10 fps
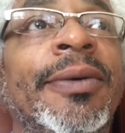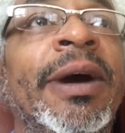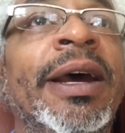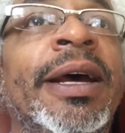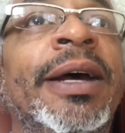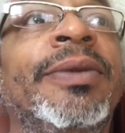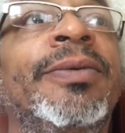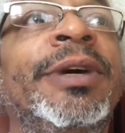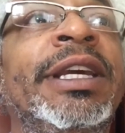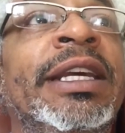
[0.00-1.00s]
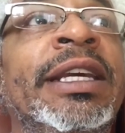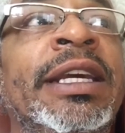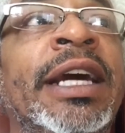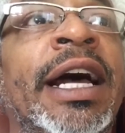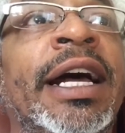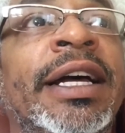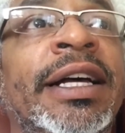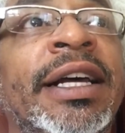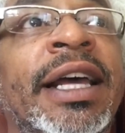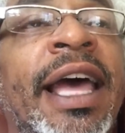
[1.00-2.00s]
when we
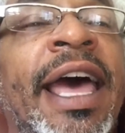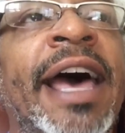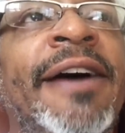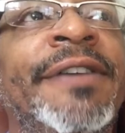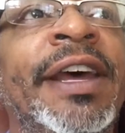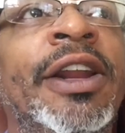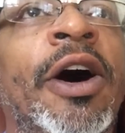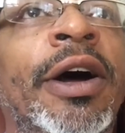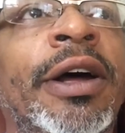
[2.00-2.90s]
have an